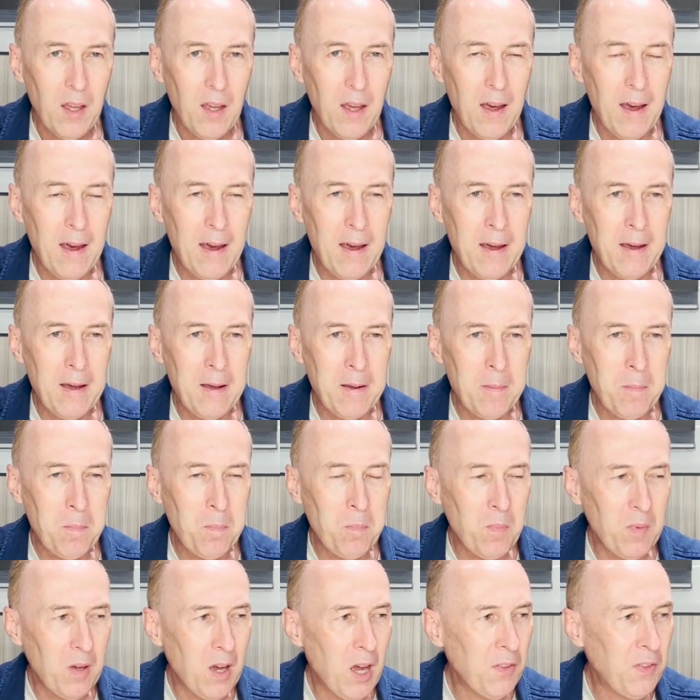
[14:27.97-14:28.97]

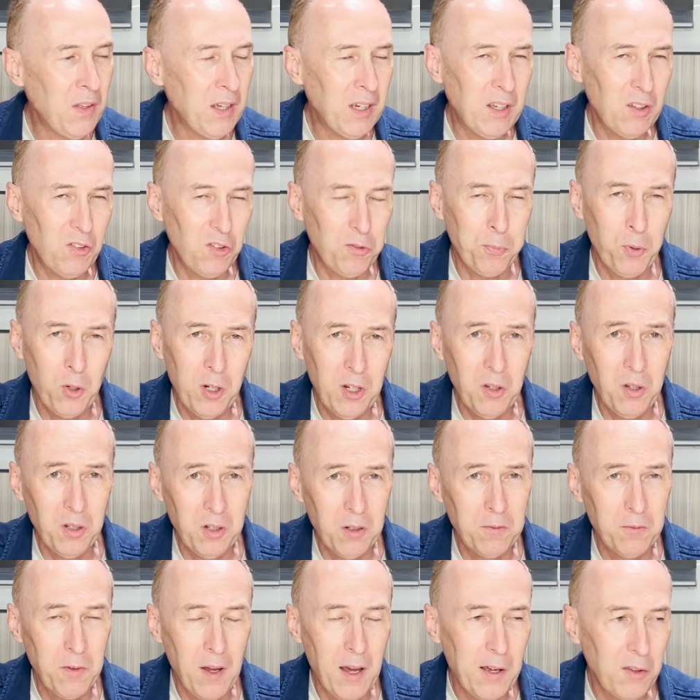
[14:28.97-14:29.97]
I think it's pretty good
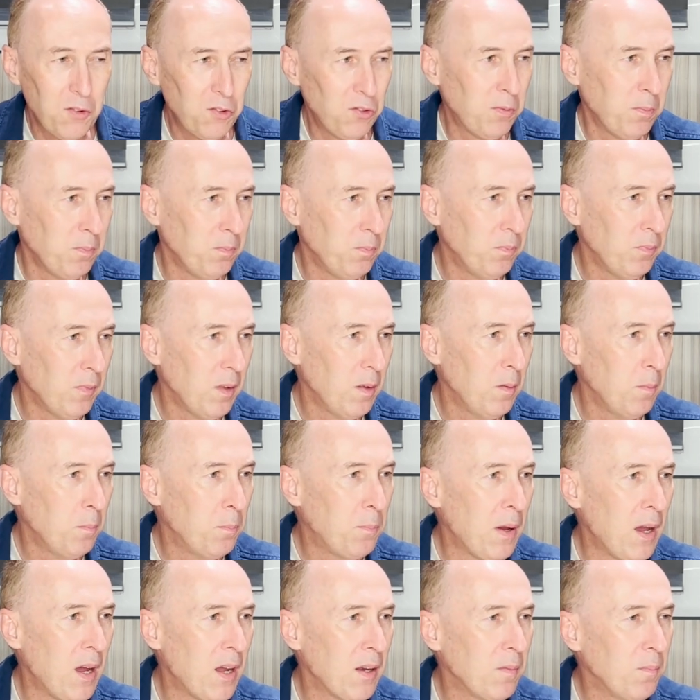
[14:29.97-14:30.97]
advice.
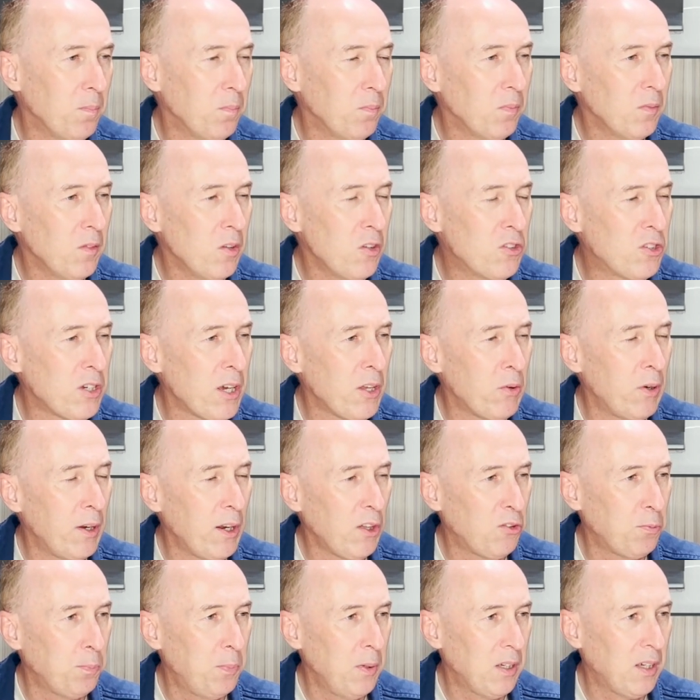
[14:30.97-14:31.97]
But generally
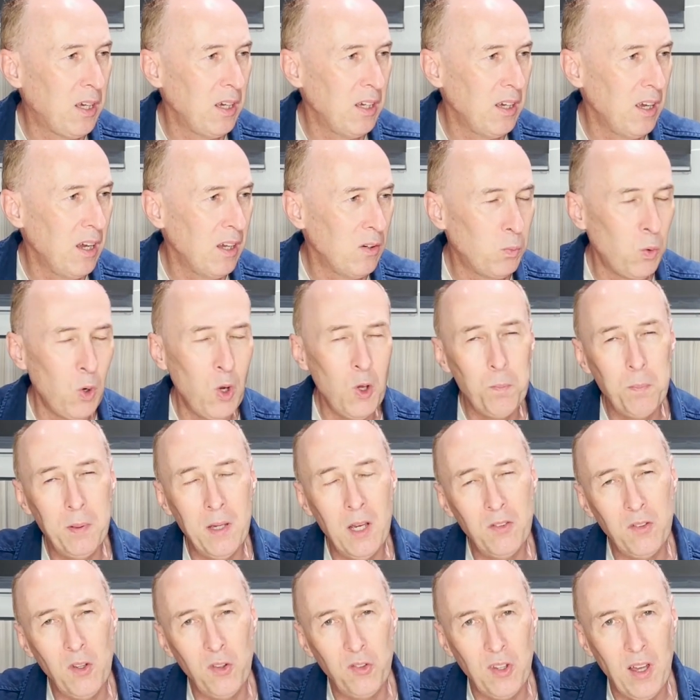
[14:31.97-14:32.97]
speaking, it won't be
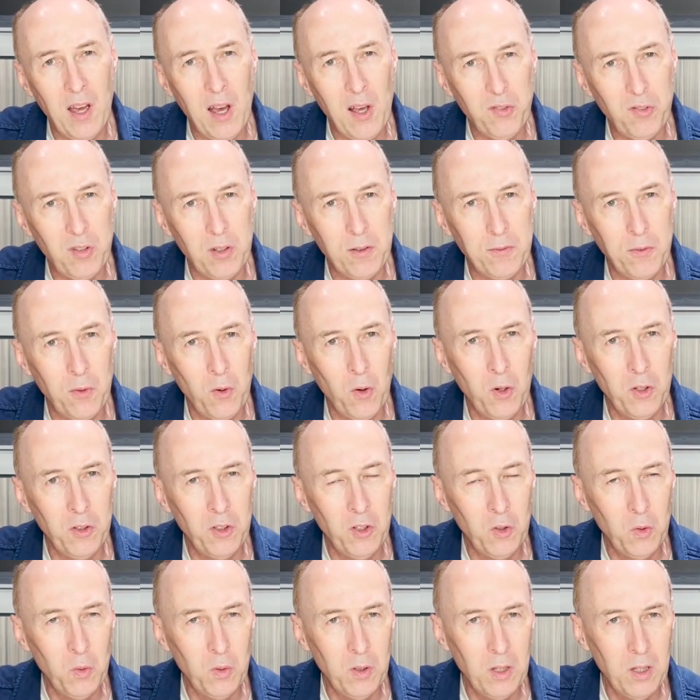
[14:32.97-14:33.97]
a disaster for
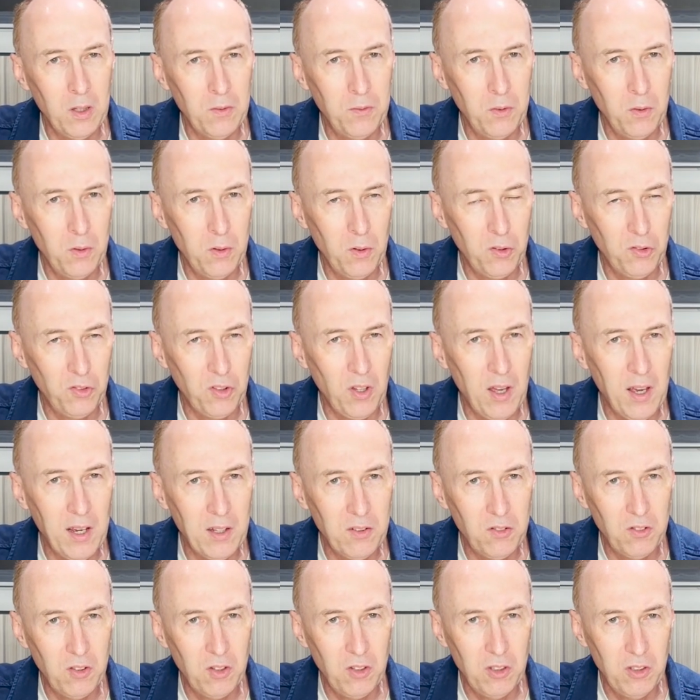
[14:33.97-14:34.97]
you if you
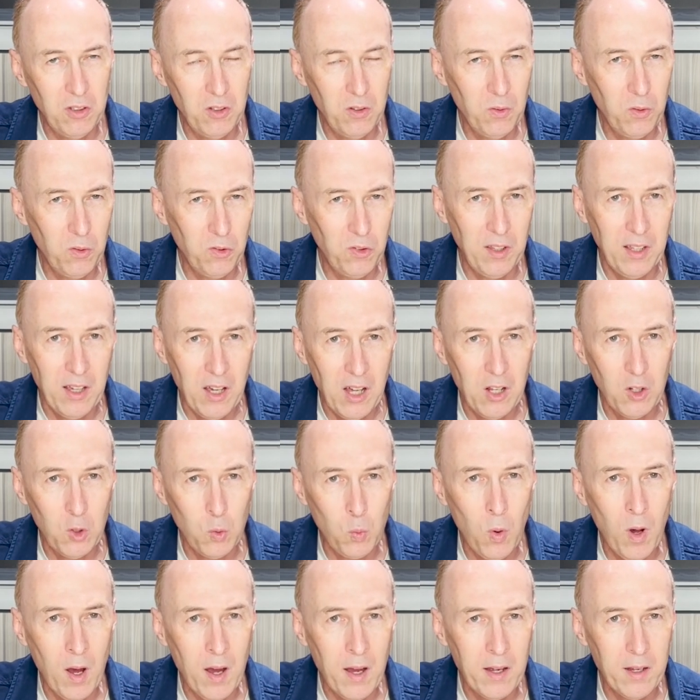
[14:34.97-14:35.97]
decide to use the
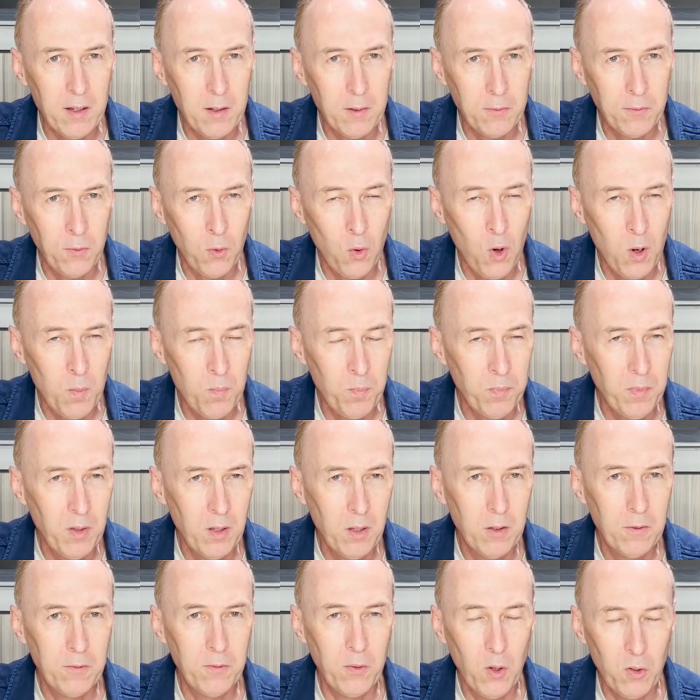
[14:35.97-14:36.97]
ly form.
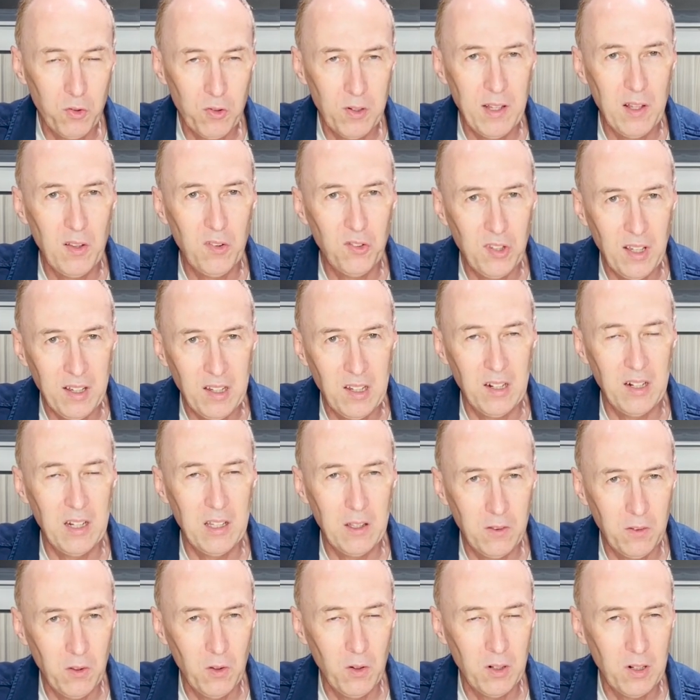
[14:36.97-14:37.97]
Firstly, secondly,
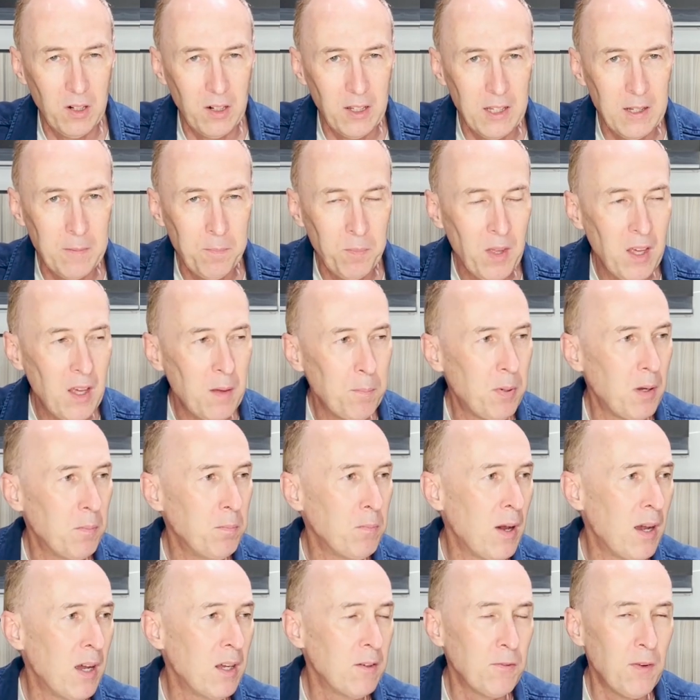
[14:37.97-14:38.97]
thirdly. But
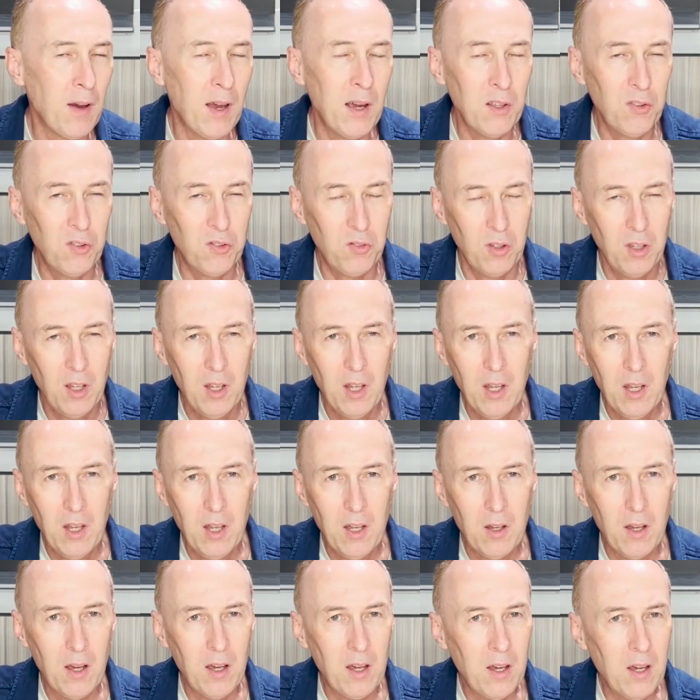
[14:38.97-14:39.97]
my advice,
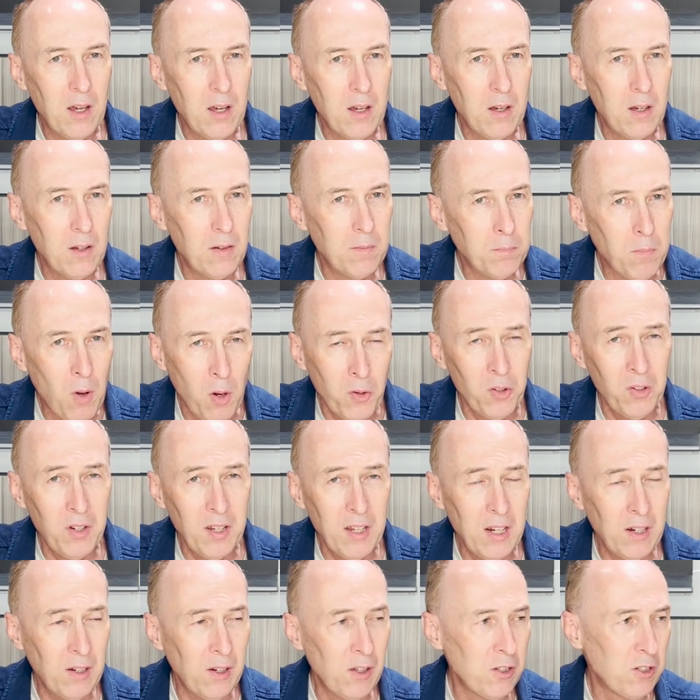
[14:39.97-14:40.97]
modern
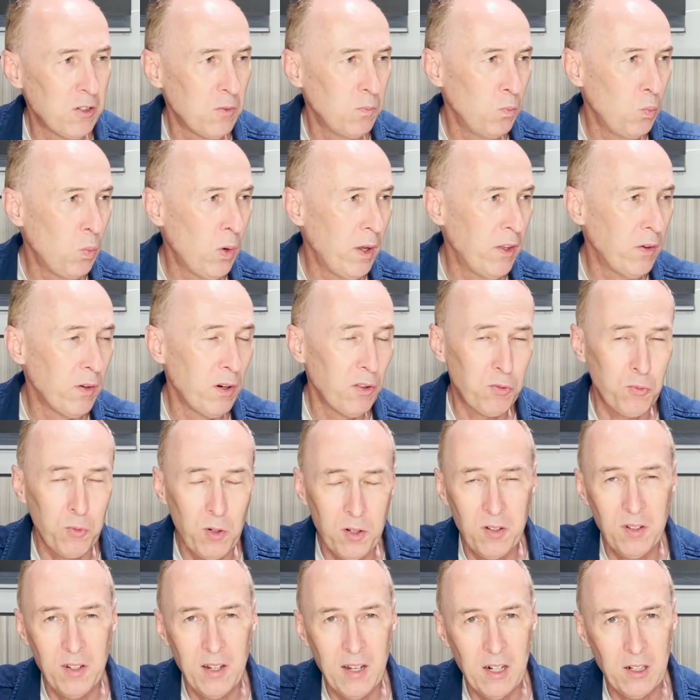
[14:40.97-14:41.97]
English, whether it's
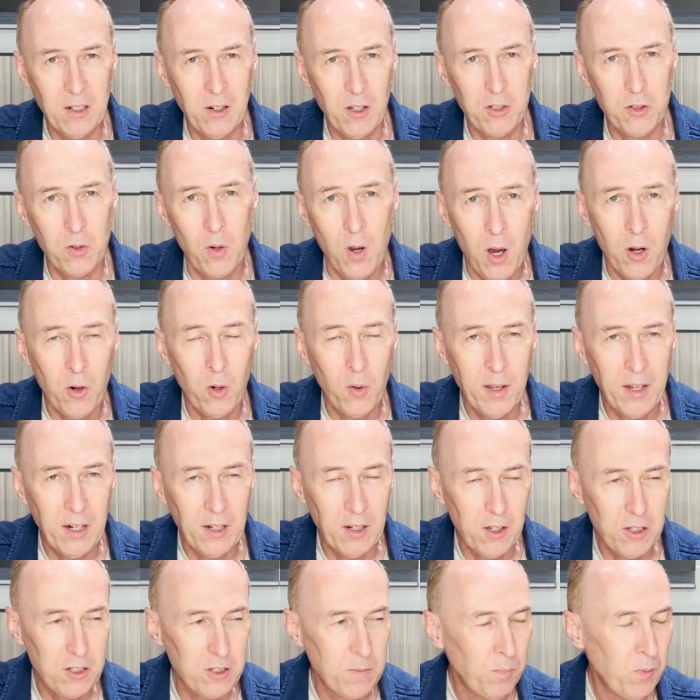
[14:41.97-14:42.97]
written English or oral
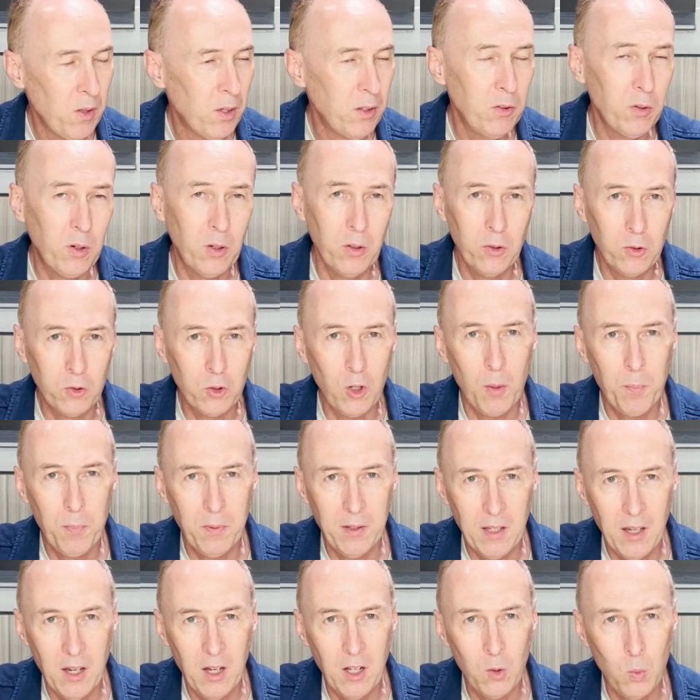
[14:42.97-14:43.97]
English, you can drop
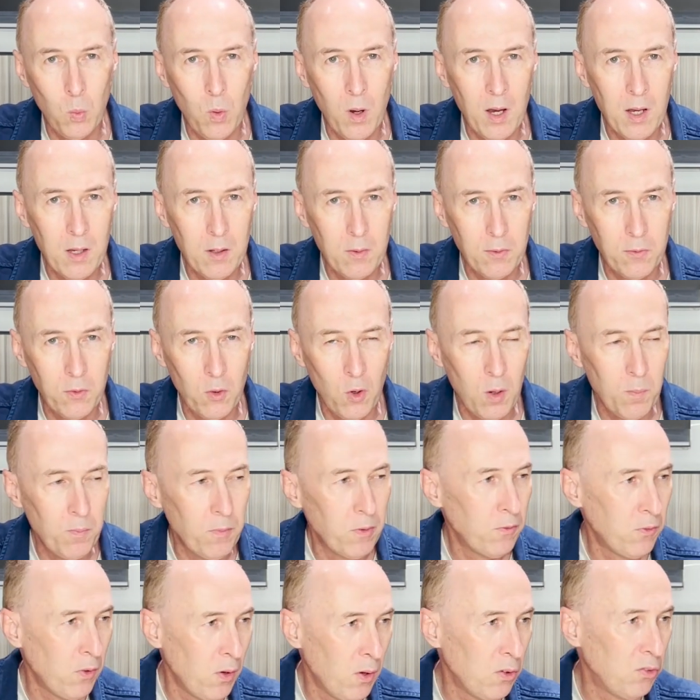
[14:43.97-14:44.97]
the ly form.
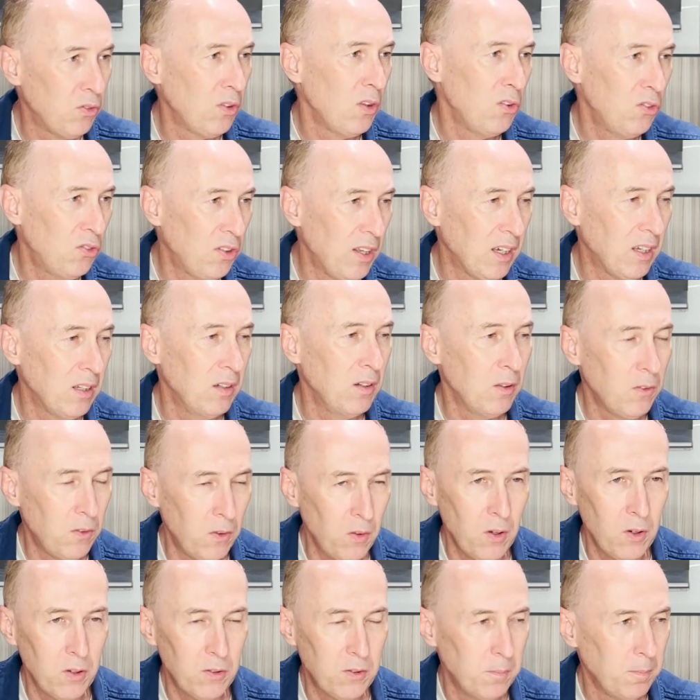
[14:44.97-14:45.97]
First, second,
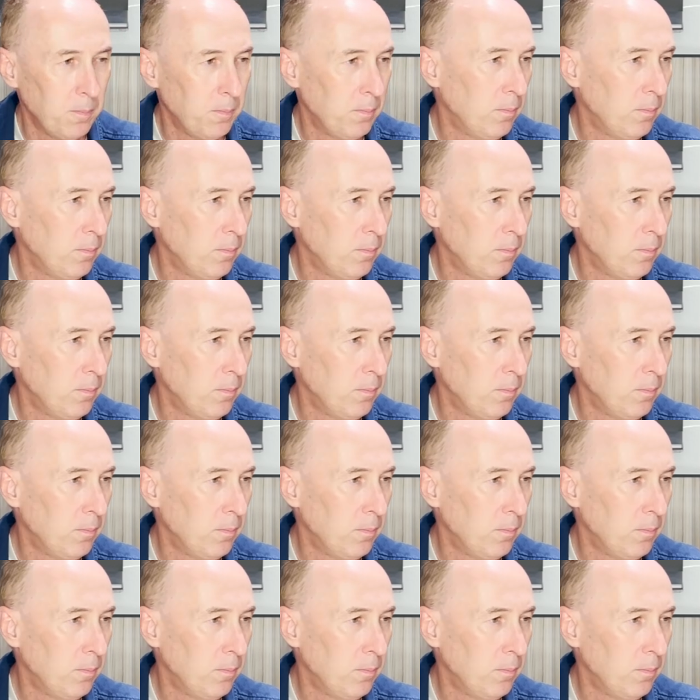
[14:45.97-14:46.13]
third.